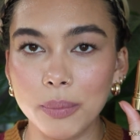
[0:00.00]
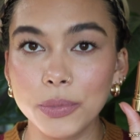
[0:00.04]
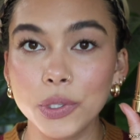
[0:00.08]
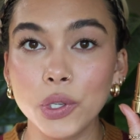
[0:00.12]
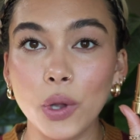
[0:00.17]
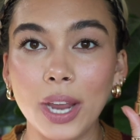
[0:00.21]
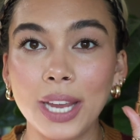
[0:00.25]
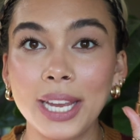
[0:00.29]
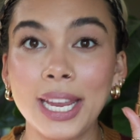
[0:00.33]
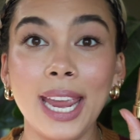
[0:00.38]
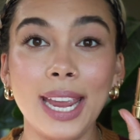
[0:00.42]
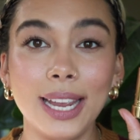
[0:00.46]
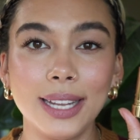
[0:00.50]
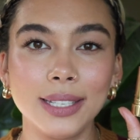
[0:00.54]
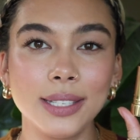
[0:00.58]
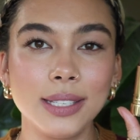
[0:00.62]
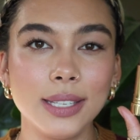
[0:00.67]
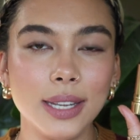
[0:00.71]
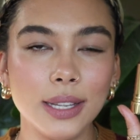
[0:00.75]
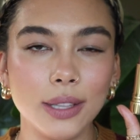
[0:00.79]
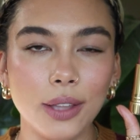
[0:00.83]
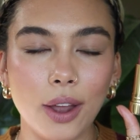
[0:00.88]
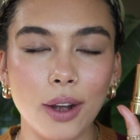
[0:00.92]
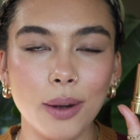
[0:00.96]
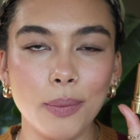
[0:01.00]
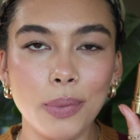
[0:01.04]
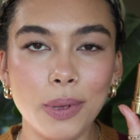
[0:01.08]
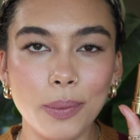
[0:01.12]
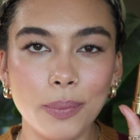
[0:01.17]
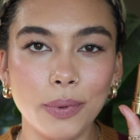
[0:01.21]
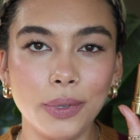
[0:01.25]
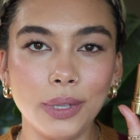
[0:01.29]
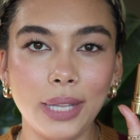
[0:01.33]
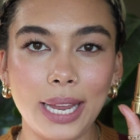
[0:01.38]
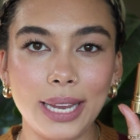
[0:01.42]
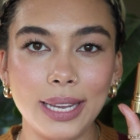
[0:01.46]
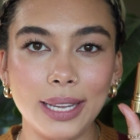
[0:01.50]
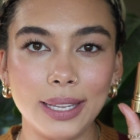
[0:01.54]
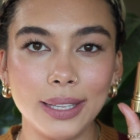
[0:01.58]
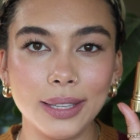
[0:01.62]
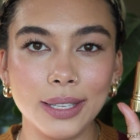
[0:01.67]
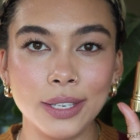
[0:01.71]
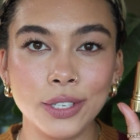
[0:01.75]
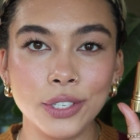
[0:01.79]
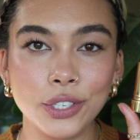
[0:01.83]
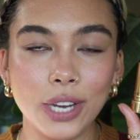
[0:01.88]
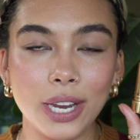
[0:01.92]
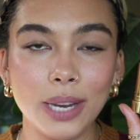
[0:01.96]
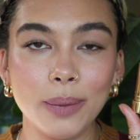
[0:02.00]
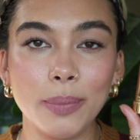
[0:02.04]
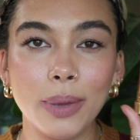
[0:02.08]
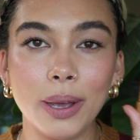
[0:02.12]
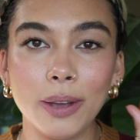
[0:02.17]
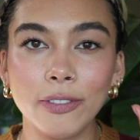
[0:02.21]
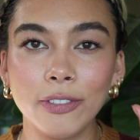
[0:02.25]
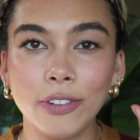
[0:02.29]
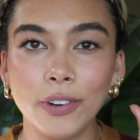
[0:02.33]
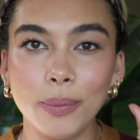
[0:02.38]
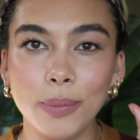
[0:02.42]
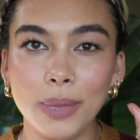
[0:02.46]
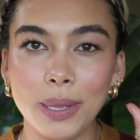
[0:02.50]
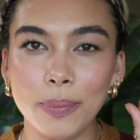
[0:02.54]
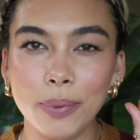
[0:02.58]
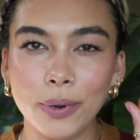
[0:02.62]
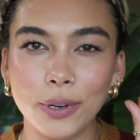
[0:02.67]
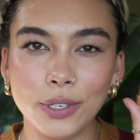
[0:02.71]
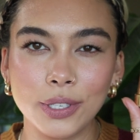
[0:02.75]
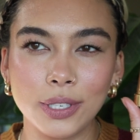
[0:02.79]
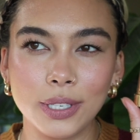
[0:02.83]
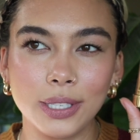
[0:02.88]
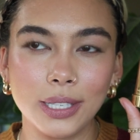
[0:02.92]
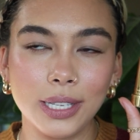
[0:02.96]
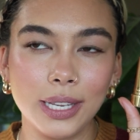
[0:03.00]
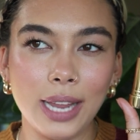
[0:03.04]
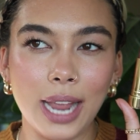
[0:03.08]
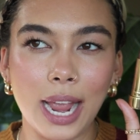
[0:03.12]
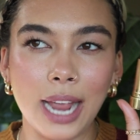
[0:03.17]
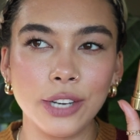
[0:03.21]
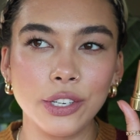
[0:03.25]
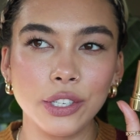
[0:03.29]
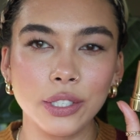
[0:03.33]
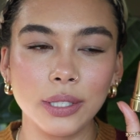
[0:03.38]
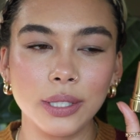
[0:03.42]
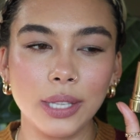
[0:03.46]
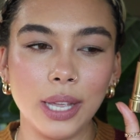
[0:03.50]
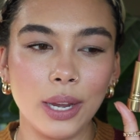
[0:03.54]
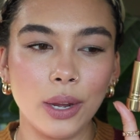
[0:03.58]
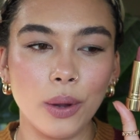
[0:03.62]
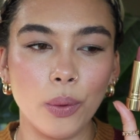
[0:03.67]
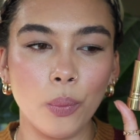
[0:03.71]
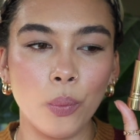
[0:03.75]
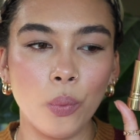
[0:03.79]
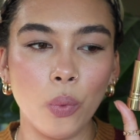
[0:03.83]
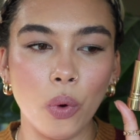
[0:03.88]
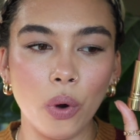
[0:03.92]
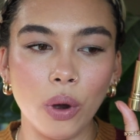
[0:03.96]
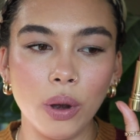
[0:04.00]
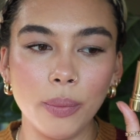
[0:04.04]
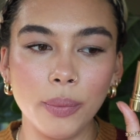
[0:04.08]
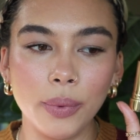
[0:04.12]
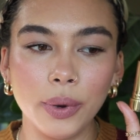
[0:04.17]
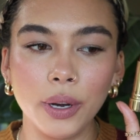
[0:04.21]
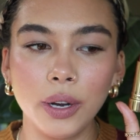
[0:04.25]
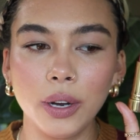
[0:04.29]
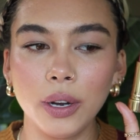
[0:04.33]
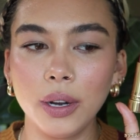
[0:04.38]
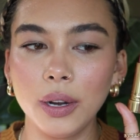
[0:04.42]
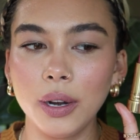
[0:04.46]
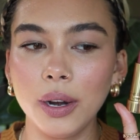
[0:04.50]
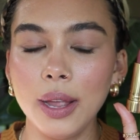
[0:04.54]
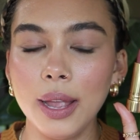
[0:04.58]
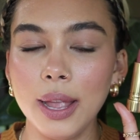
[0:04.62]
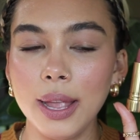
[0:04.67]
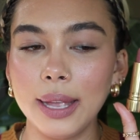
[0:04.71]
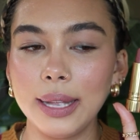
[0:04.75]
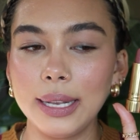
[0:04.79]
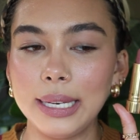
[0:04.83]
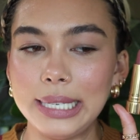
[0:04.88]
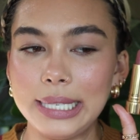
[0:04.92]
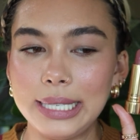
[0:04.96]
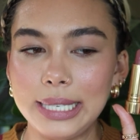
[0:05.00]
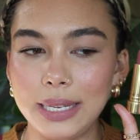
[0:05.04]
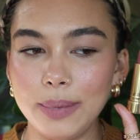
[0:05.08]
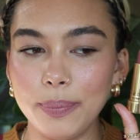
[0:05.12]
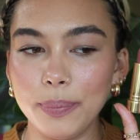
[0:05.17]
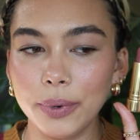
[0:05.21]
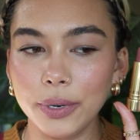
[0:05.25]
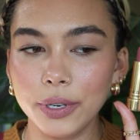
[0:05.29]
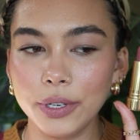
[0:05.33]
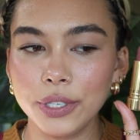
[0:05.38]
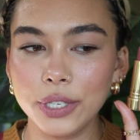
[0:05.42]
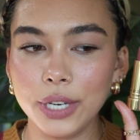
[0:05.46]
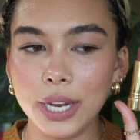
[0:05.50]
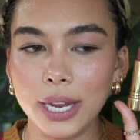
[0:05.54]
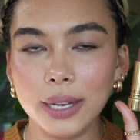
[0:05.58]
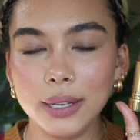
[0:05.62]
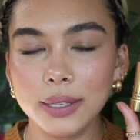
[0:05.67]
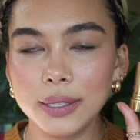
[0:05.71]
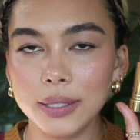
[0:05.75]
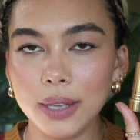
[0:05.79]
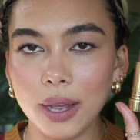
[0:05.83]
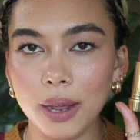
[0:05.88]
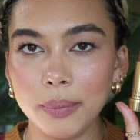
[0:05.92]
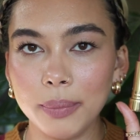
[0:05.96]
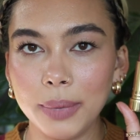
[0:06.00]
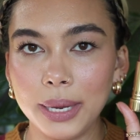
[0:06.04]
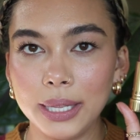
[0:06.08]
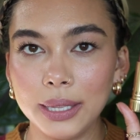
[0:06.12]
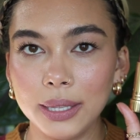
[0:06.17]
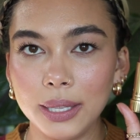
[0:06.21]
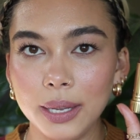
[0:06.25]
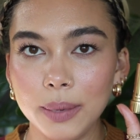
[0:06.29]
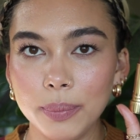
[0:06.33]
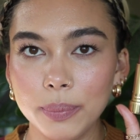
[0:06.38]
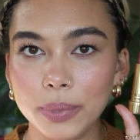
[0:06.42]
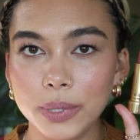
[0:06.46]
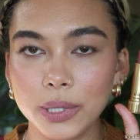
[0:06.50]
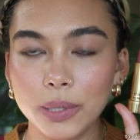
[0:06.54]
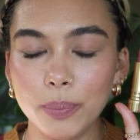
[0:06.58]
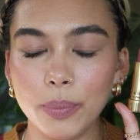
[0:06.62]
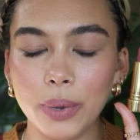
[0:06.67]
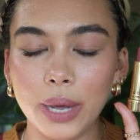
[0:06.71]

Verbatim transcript: So I can see a lot of people liking this shade, but for me personally, I just like warmer, deeper shades on my lips.